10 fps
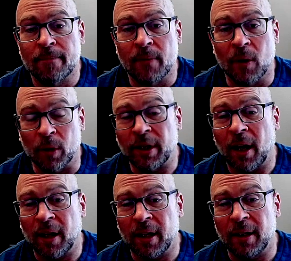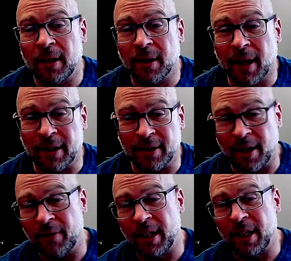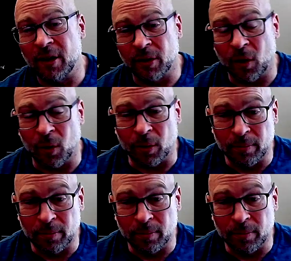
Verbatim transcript: We're talking like seventy years old.